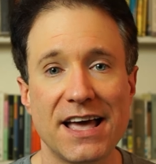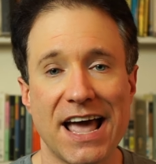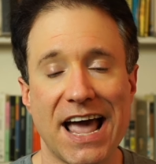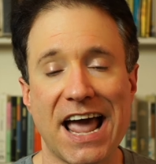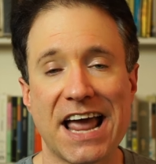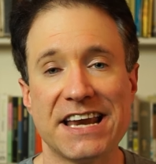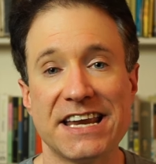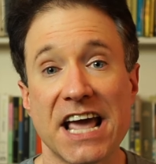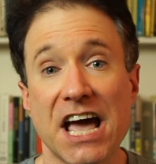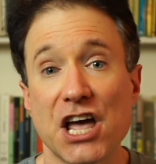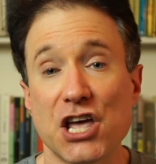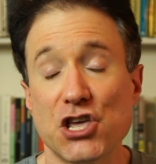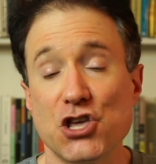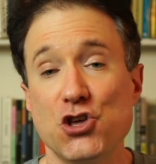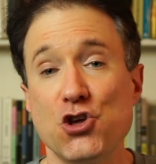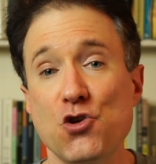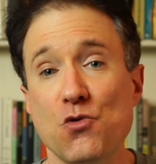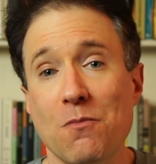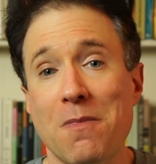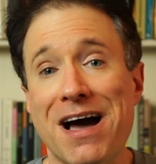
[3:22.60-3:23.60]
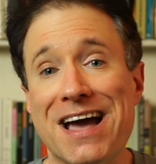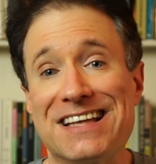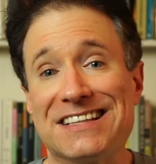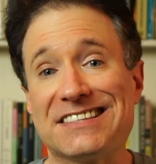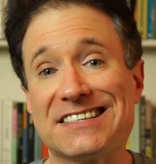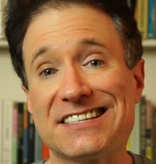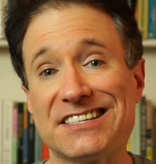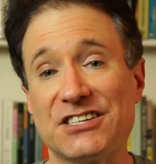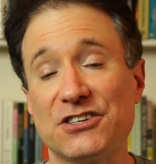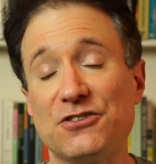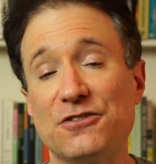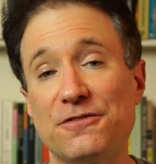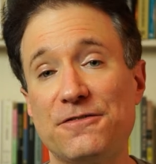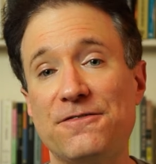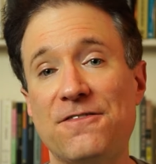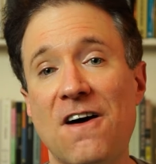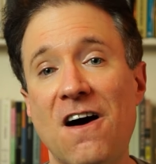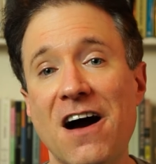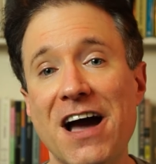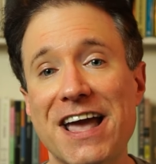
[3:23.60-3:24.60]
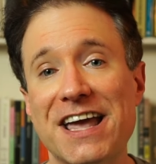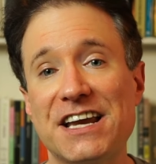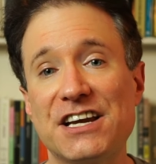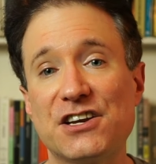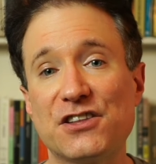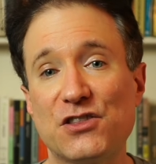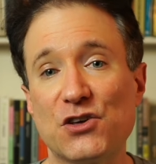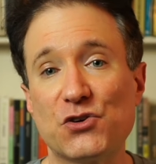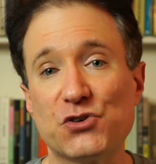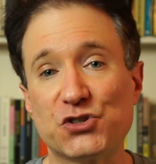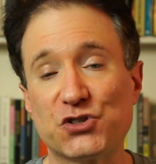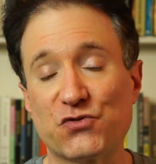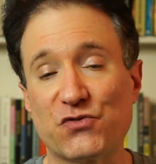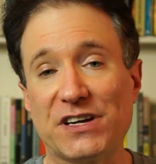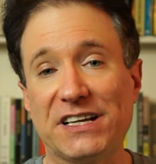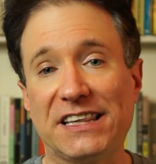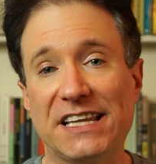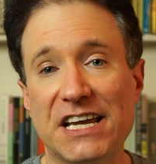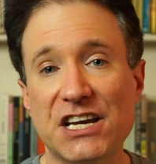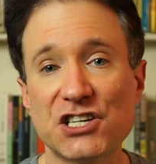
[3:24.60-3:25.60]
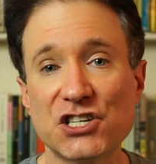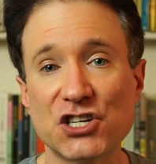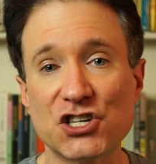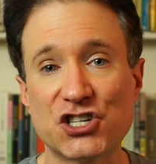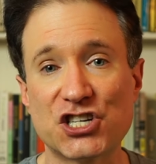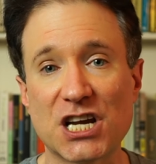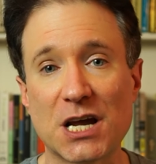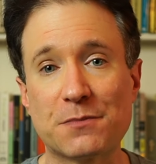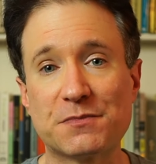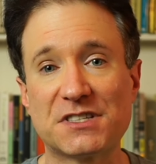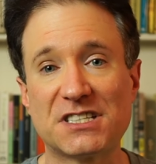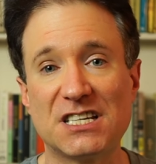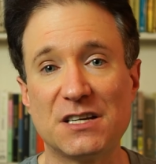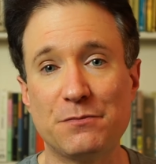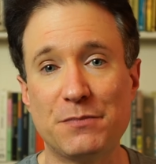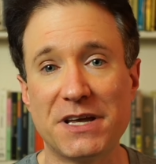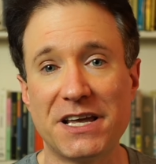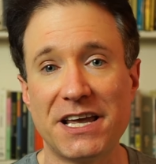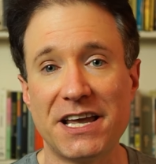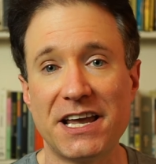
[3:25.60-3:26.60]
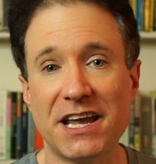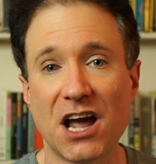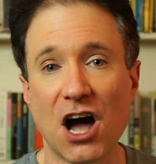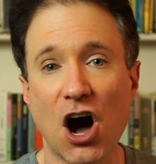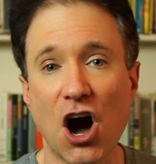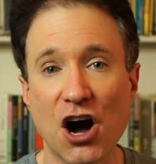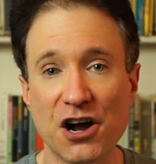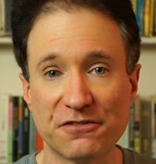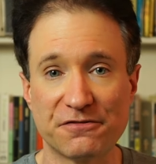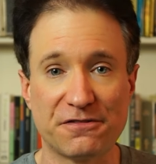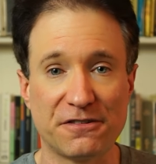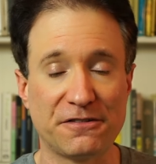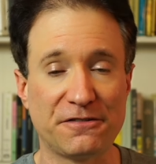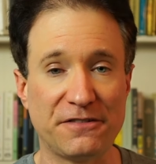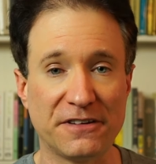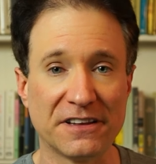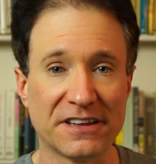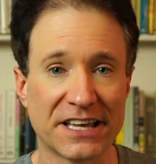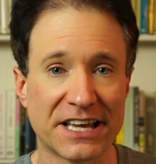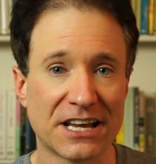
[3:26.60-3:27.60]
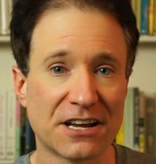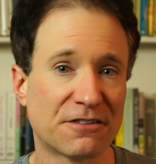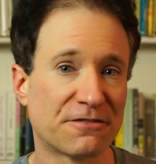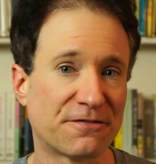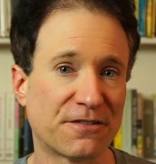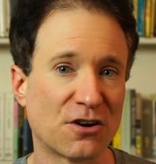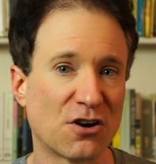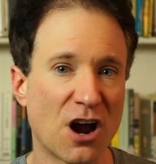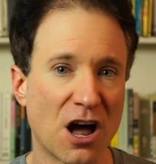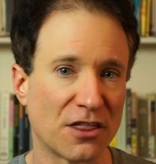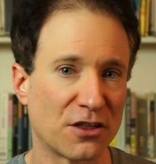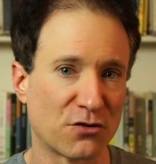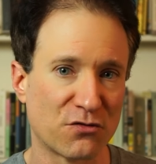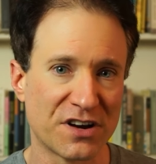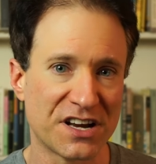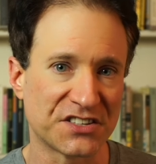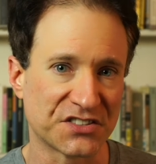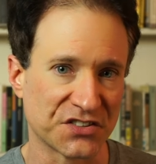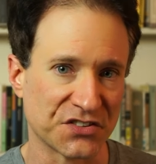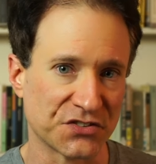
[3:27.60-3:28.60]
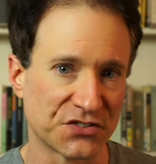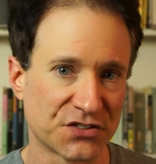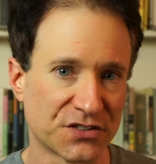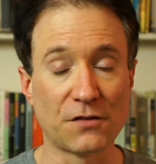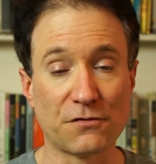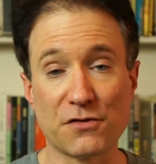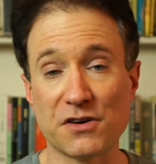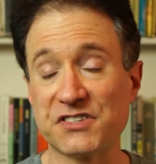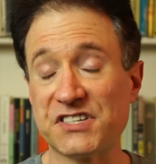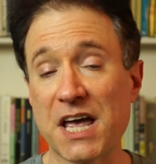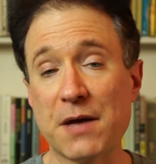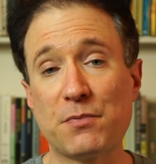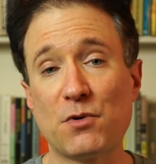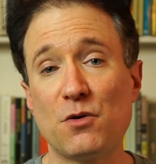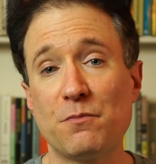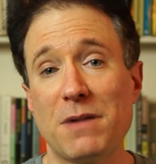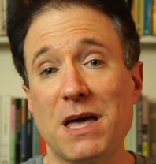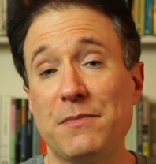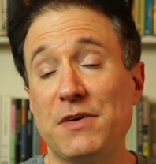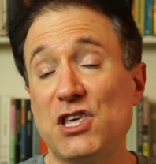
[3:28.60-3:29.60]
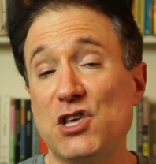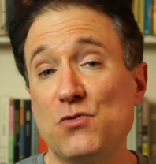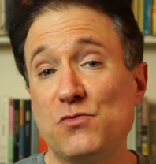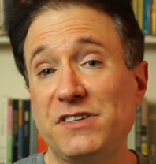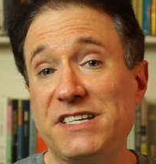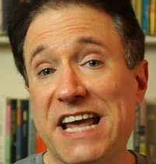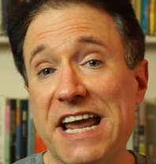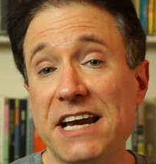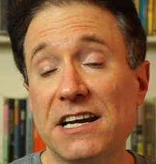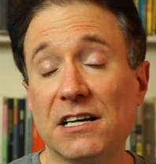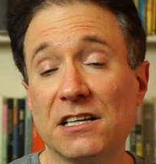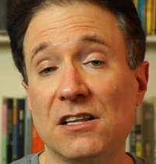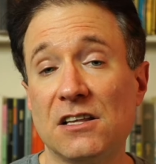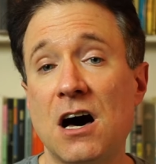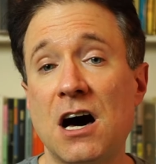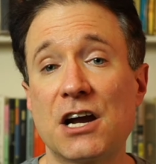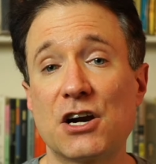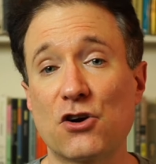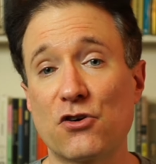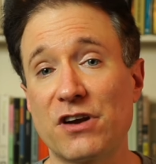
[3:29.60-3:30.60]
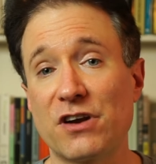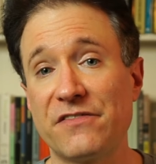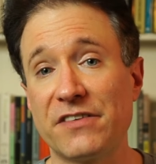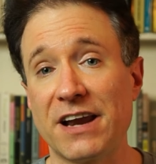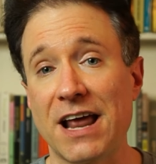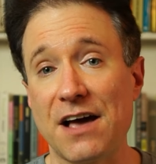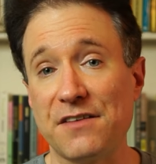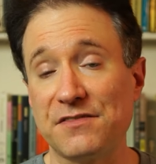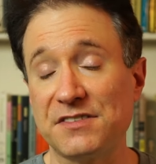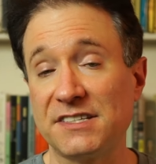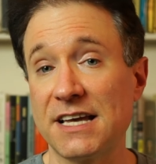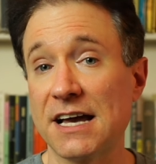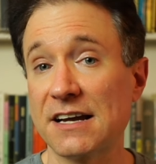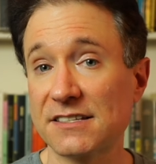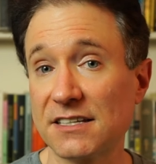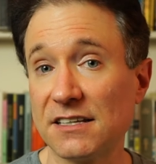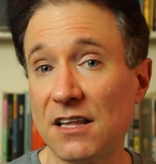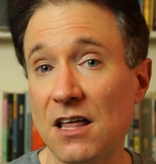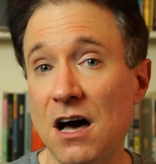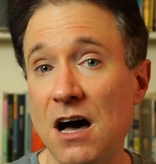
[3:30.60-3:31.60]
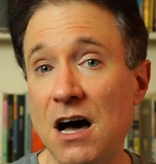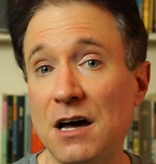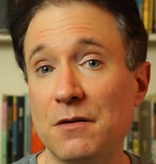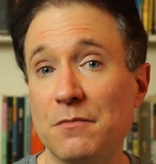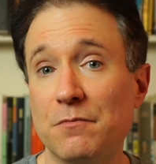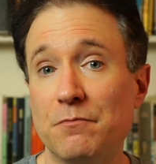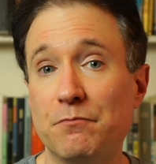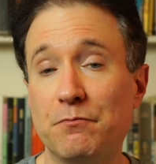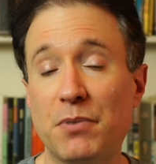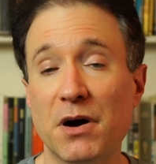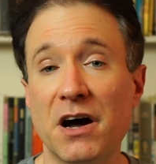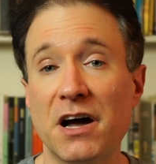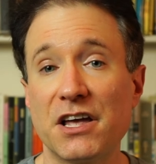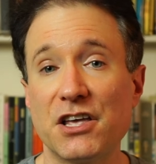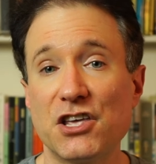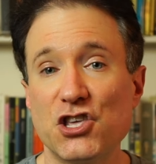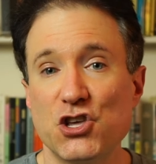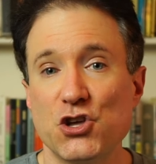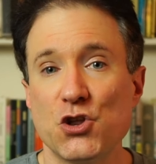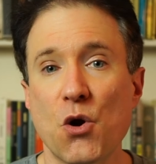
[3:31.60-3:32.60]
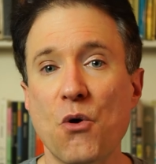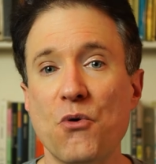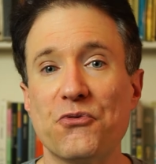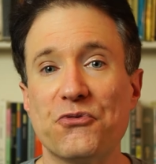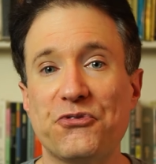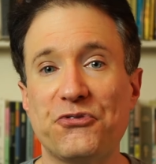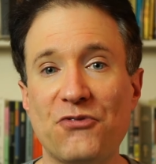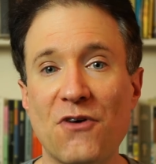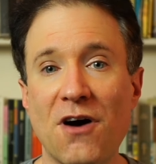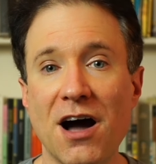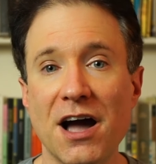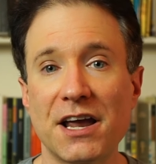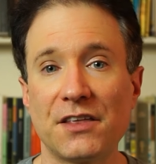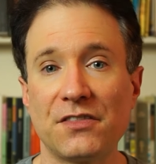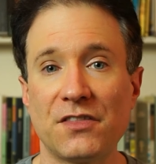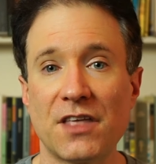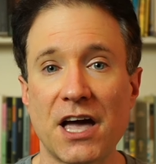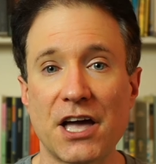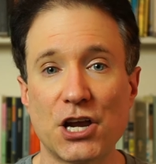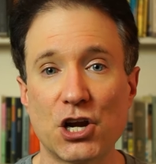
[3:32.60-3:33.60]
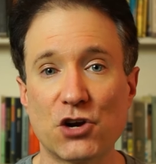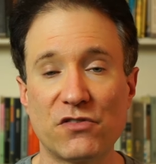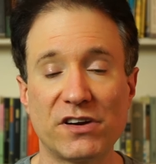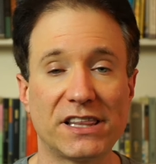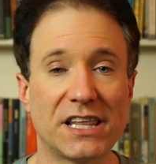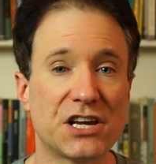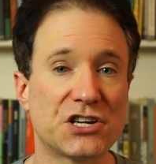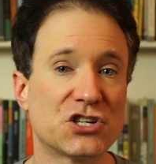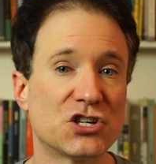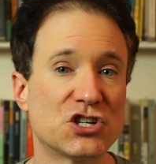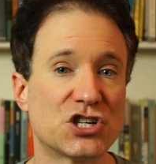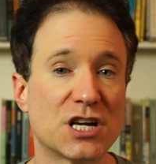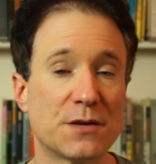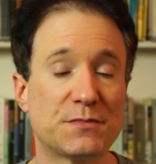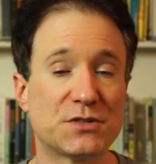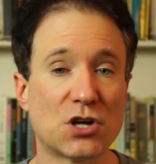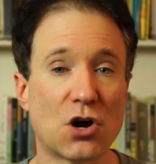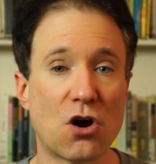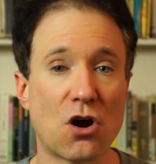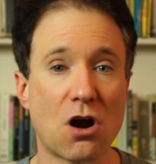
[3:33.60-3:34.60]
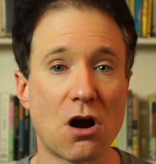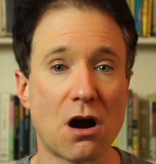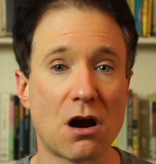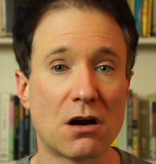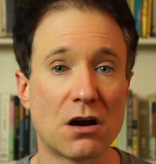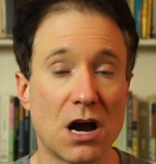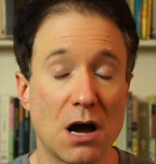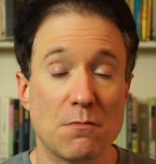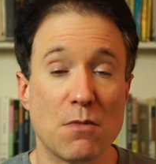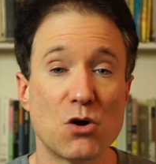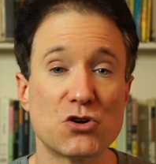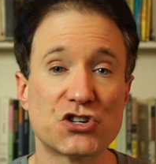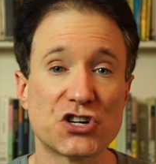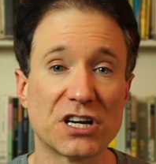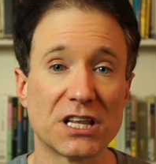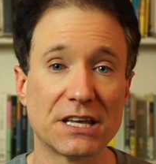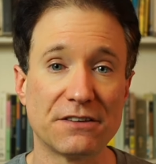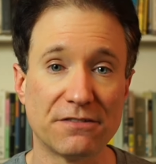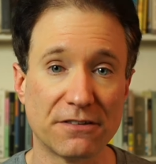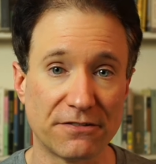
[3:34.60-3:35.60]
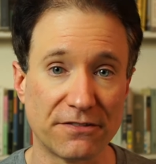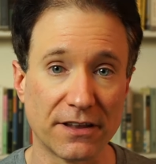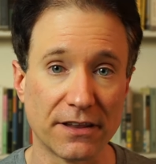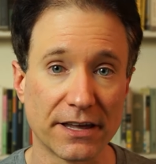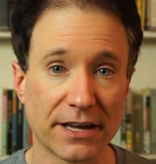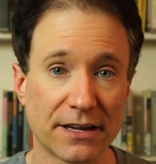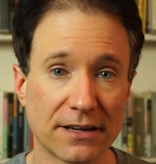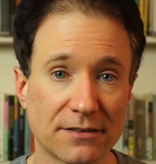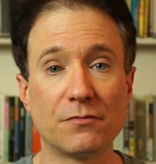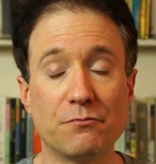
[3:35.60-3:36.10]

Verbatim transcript: and yet you might still find those relationships to be unfulfilling for other reasons. For example, maybe you date a lot or even have sex a lot, but you don't find that your relationships are emotionally fulfilling.